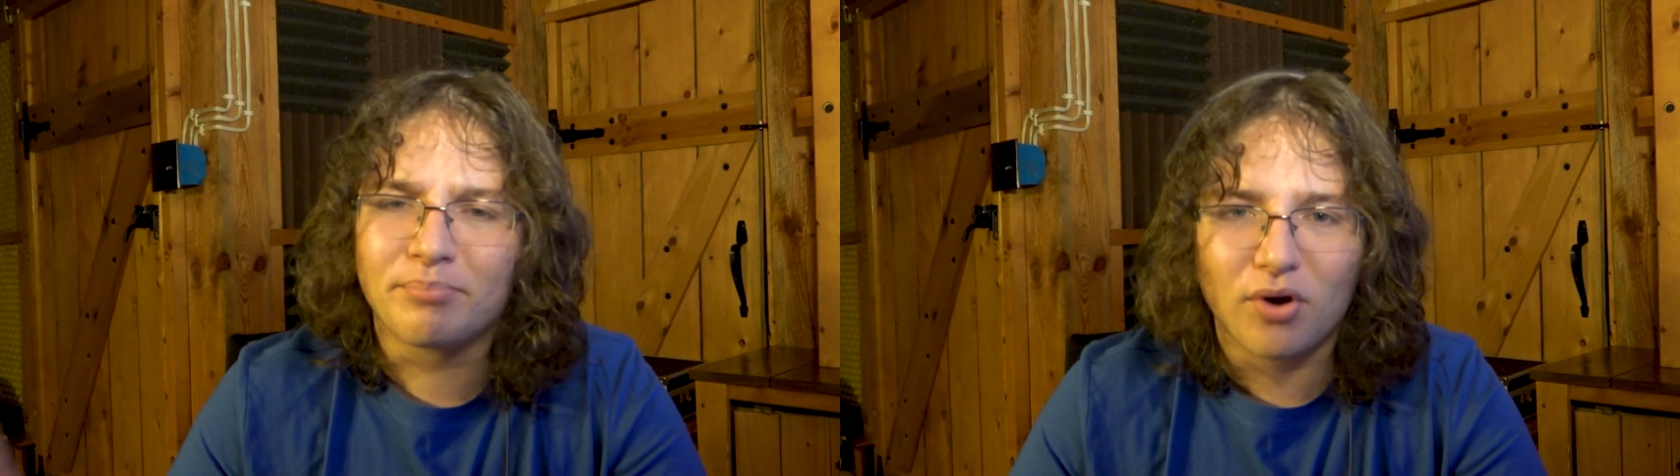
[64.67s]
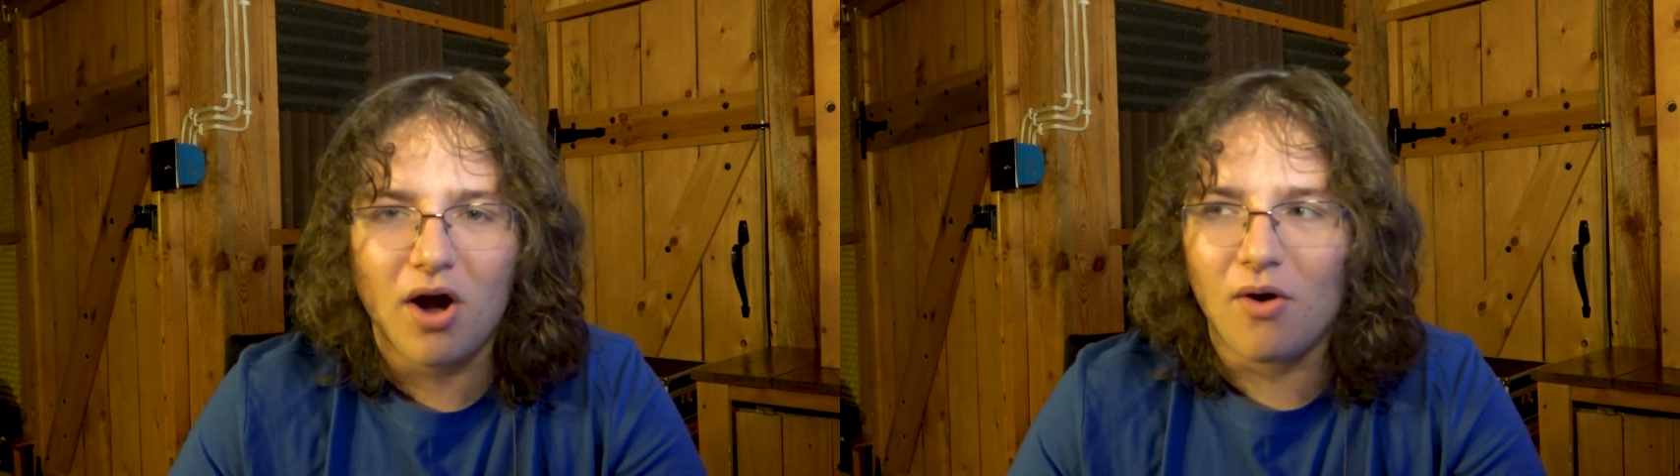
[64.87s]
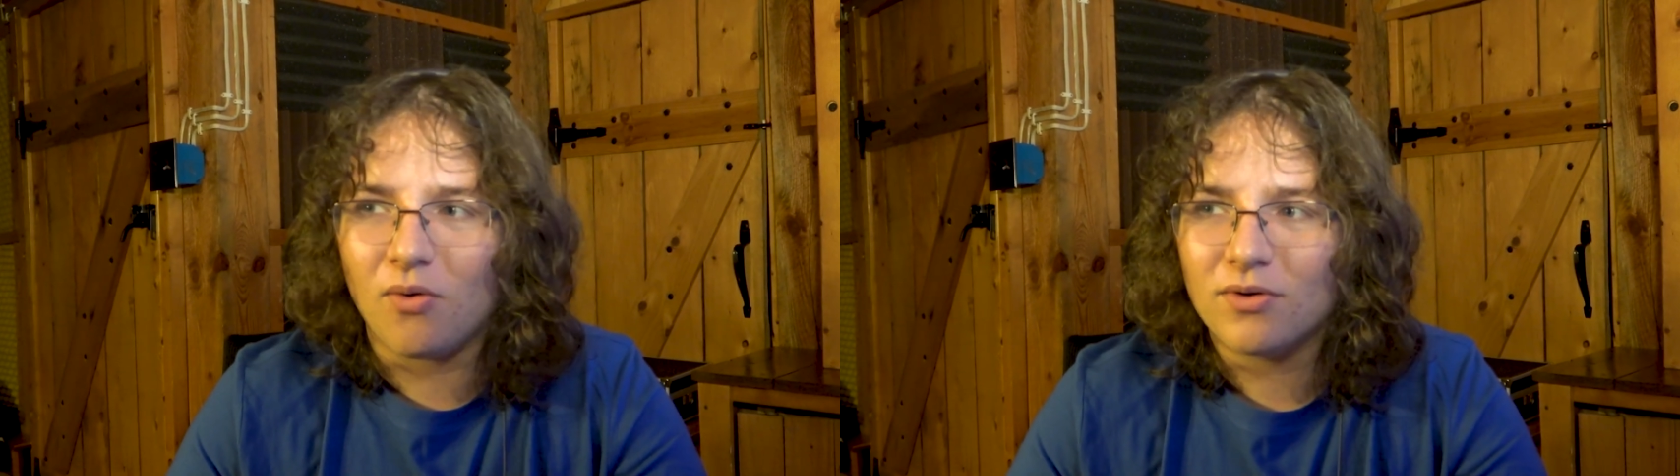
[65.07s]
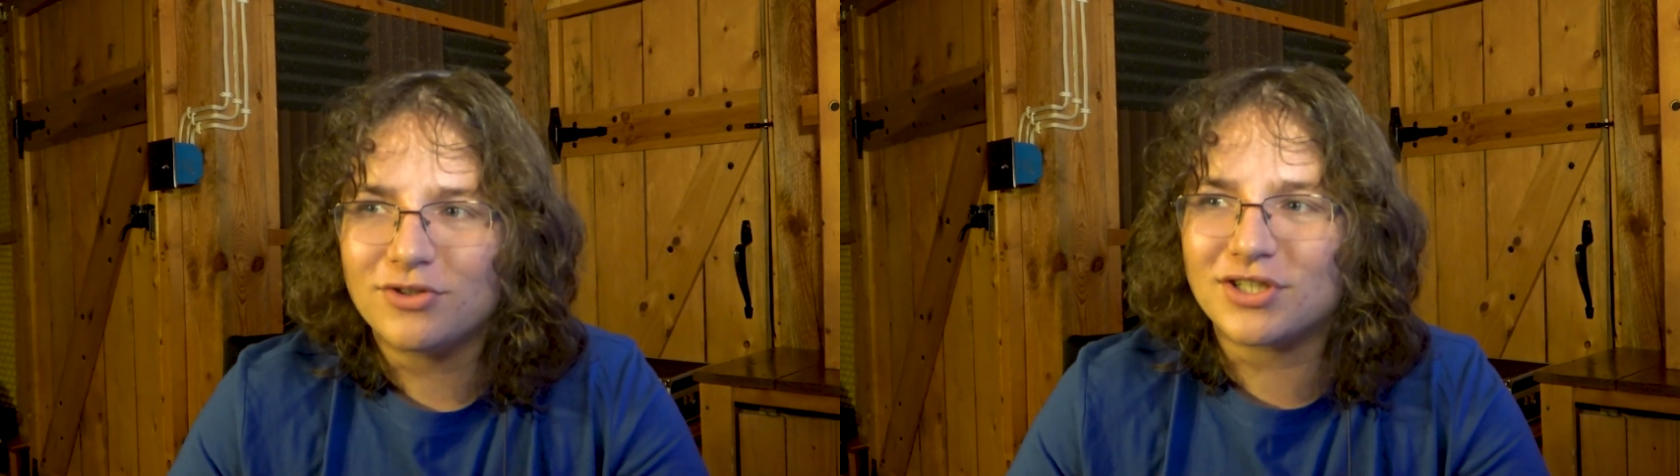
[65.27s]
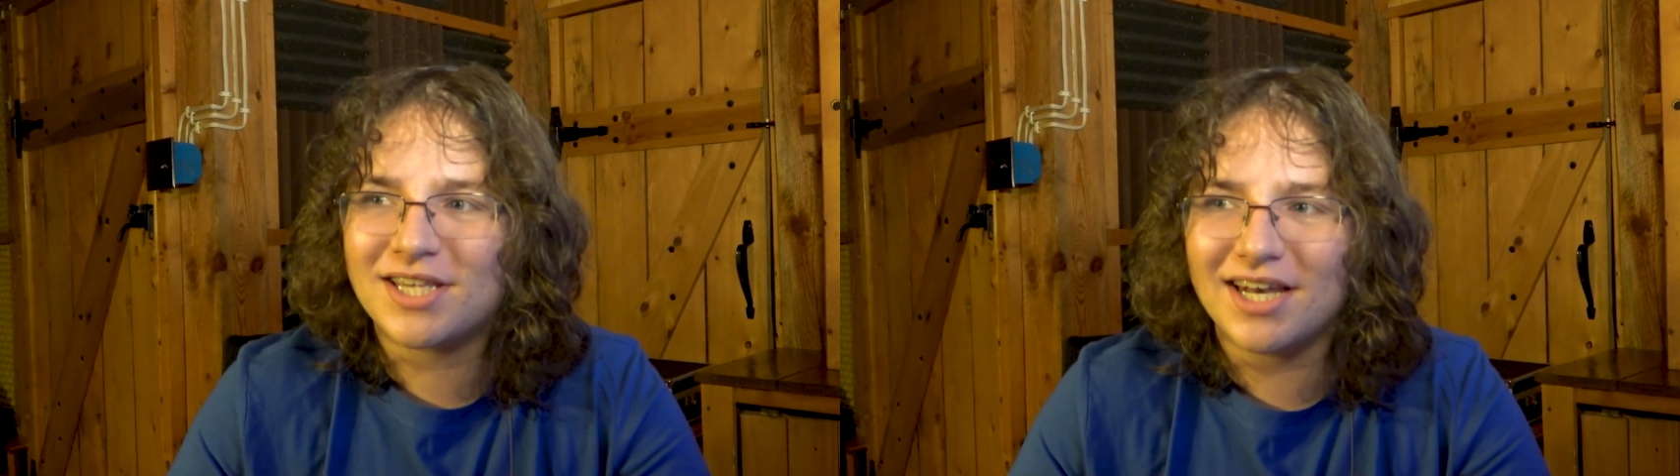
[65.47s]
bro,
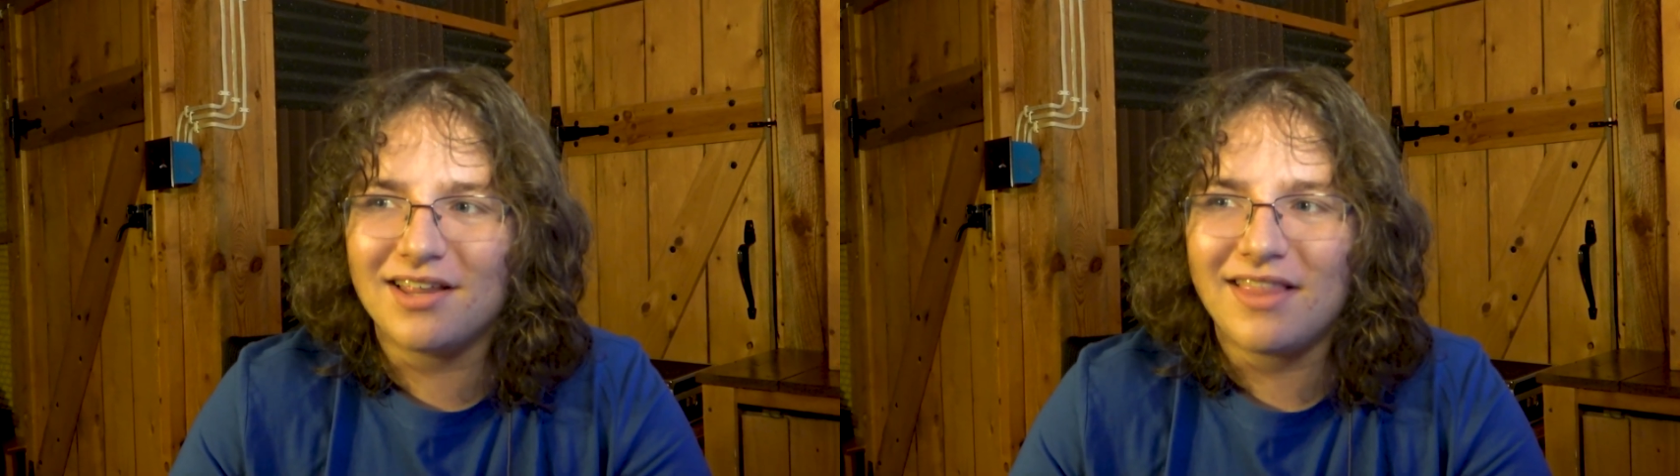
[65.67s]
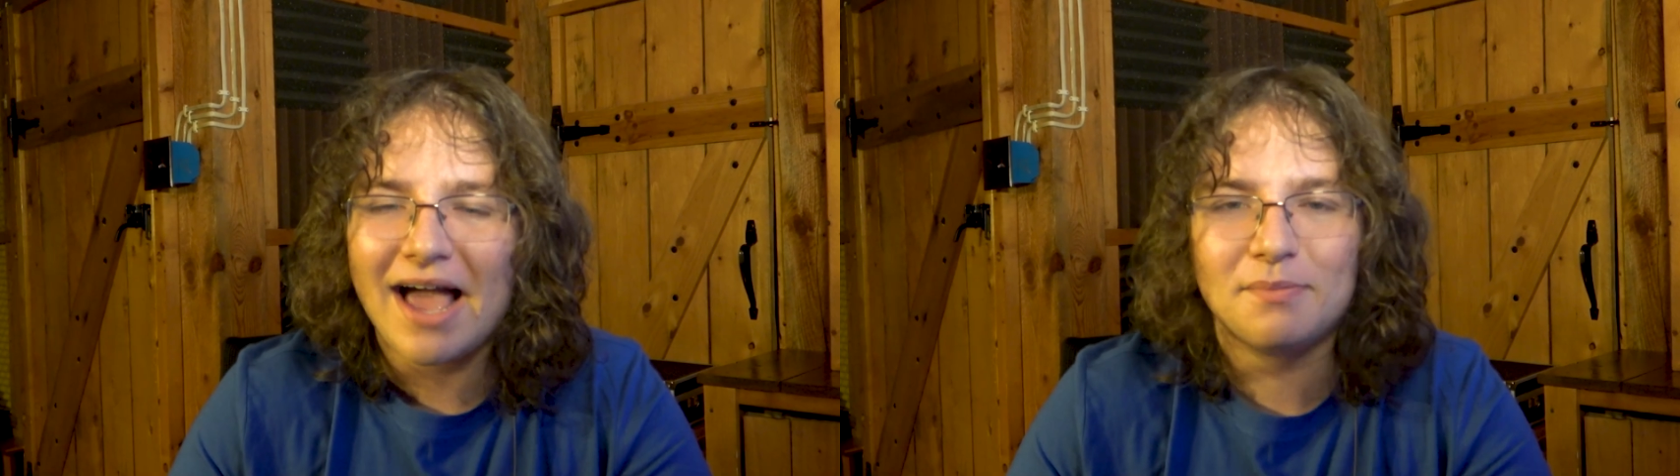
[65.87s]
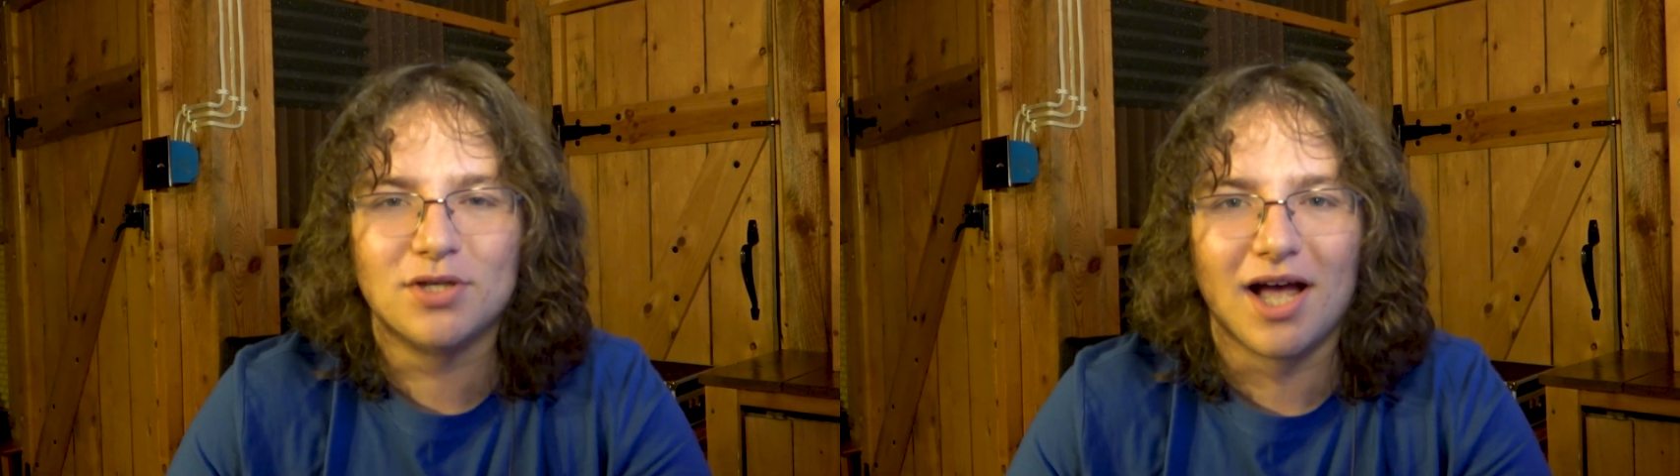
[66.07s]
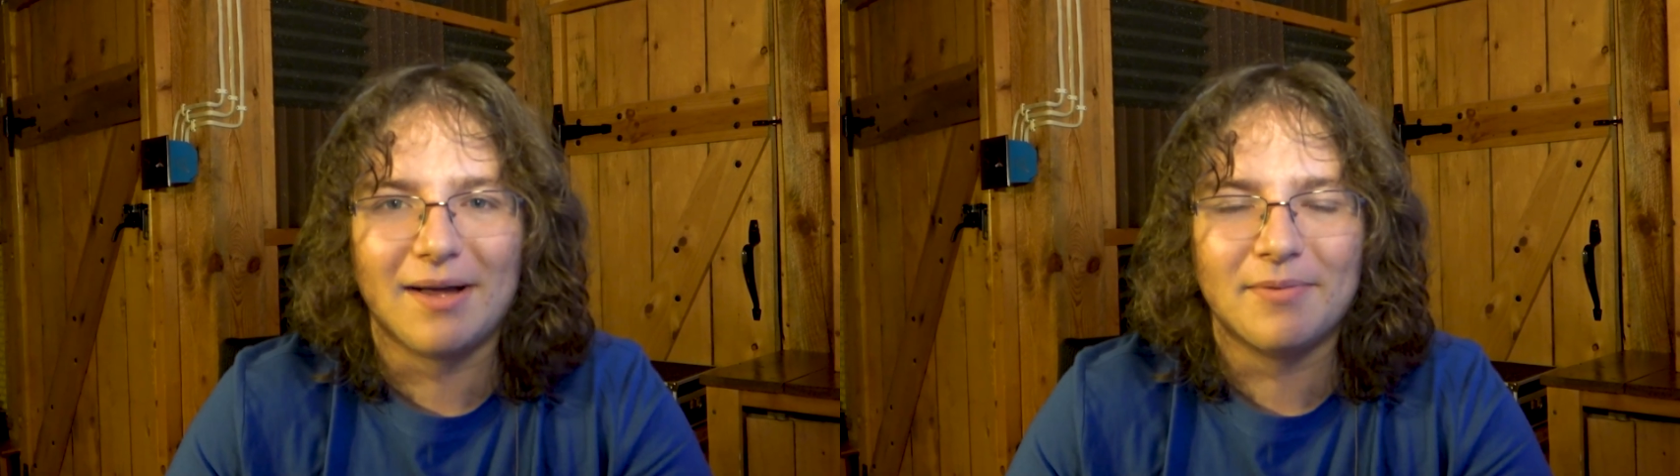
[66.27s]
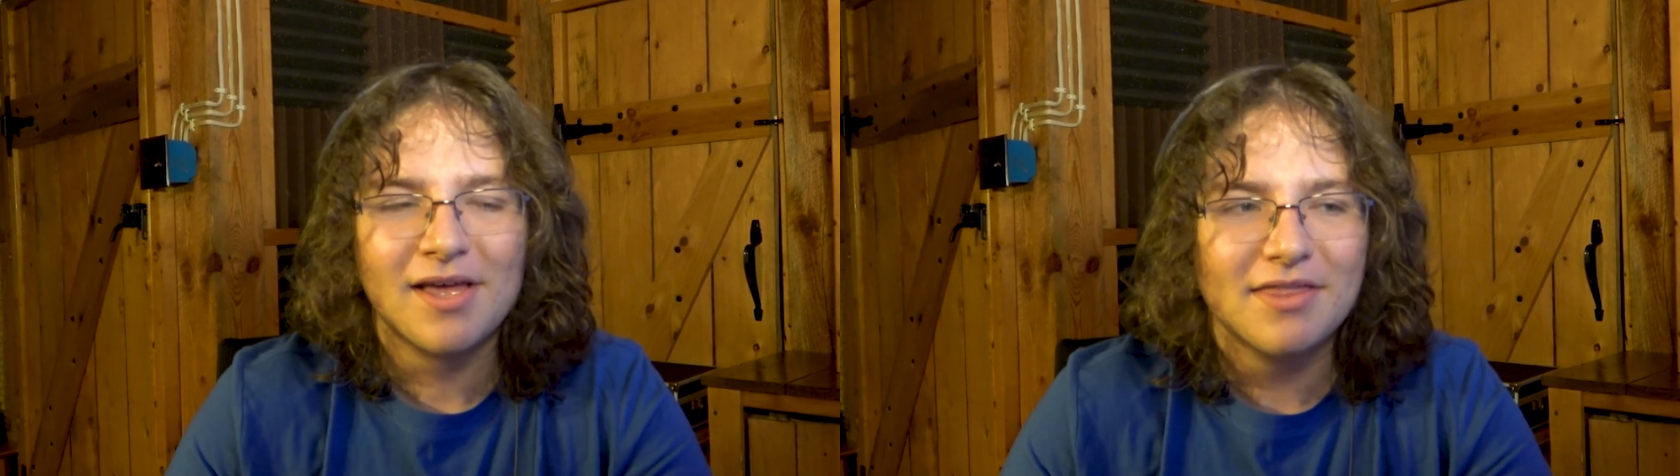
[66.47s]
just get a laptop.